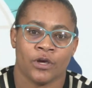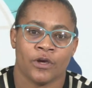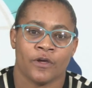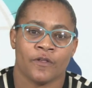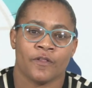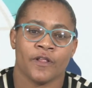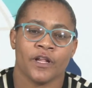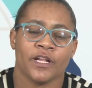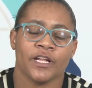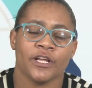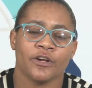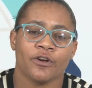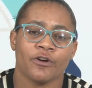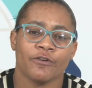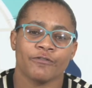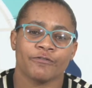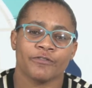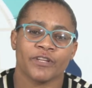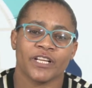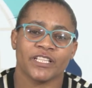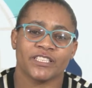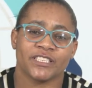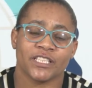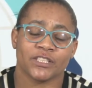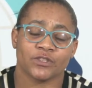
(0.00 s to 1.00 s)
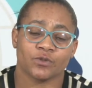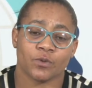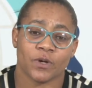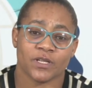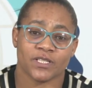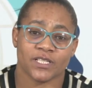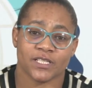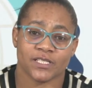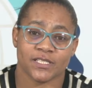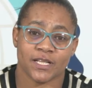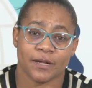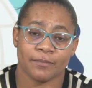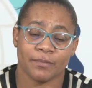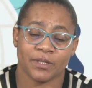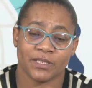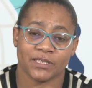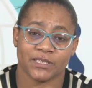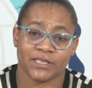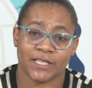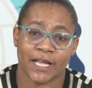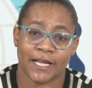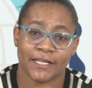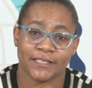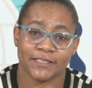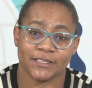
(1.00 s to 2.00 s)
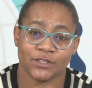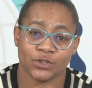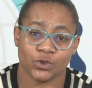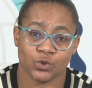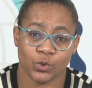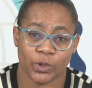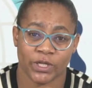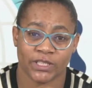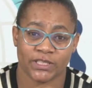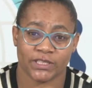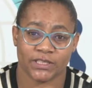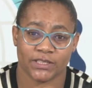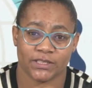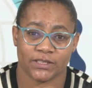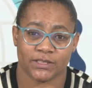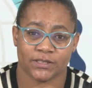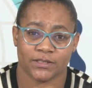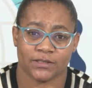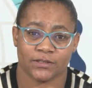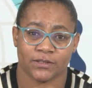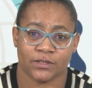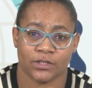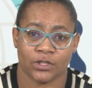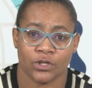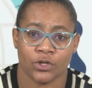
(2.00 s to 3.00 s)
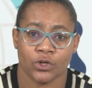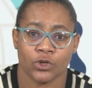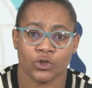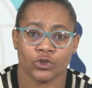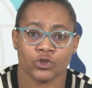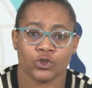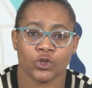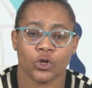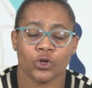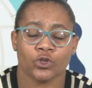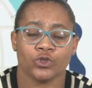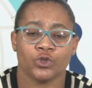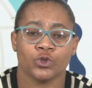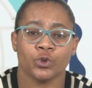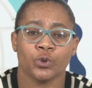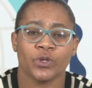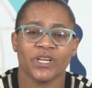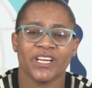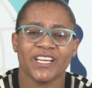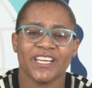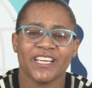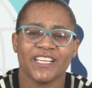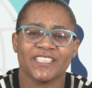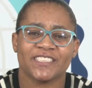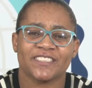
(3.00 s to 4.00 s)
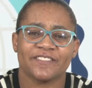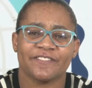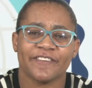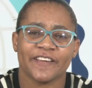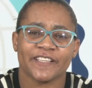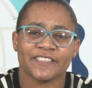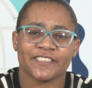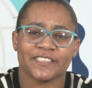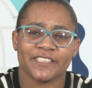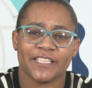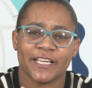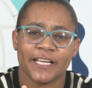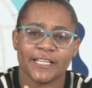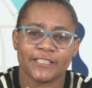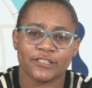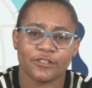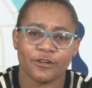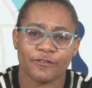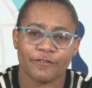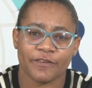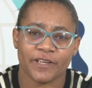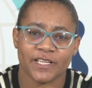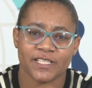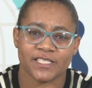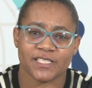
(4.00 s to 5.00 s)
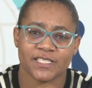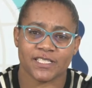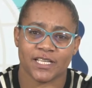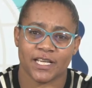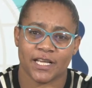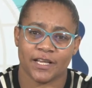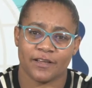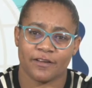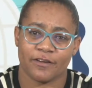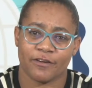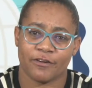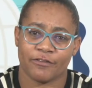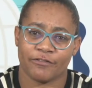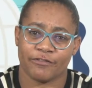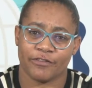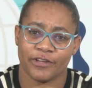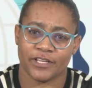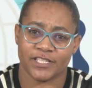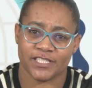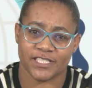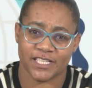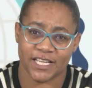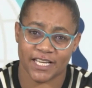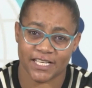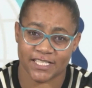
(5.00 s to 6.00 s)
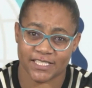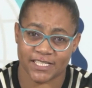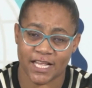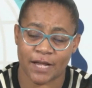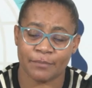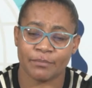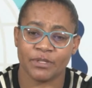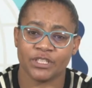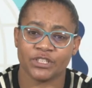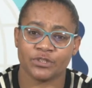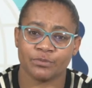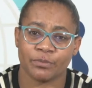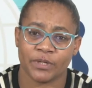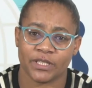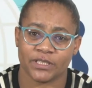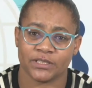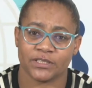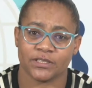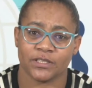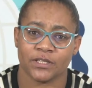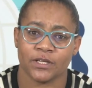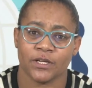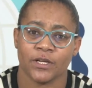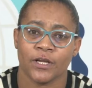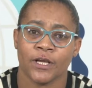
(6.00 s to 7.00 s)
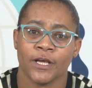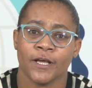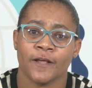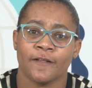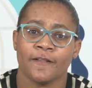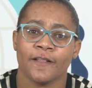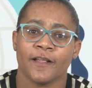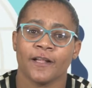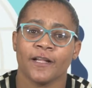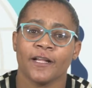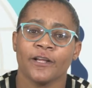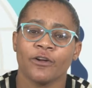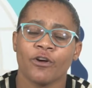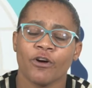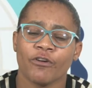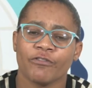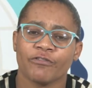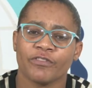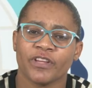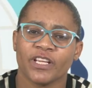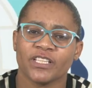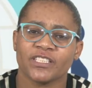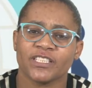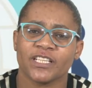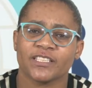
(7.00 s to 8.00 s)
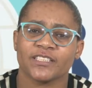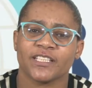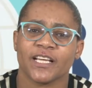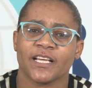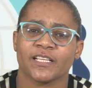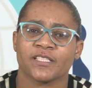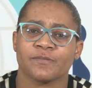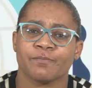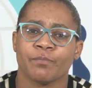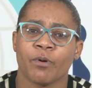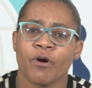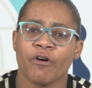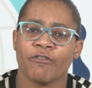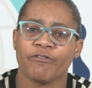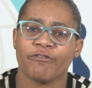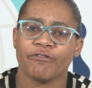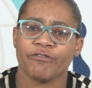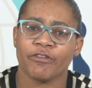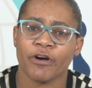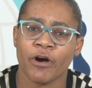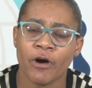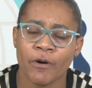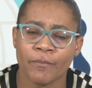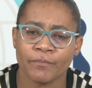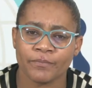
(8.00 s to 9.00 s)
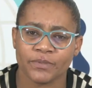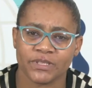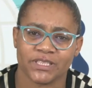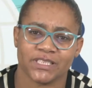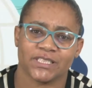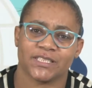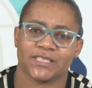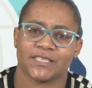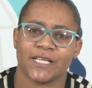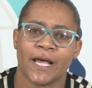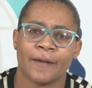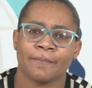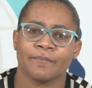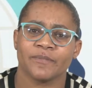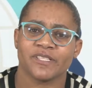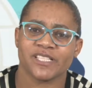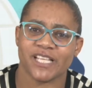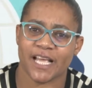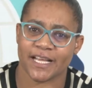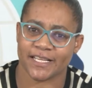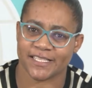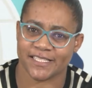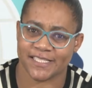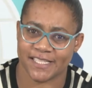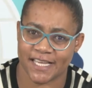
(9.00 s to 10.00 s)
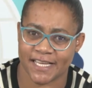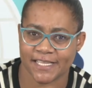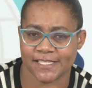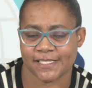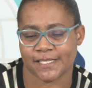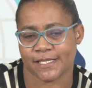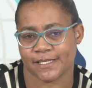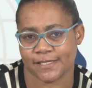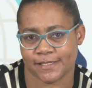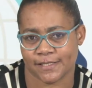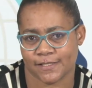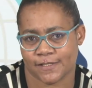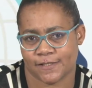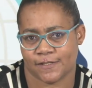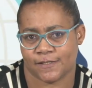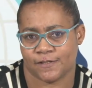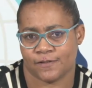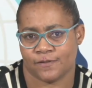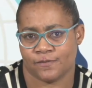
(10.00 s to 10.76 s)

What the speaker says: The League of Nations was established in the 1920s. So during its first years of its establishment, the League of Nations has performed some successes,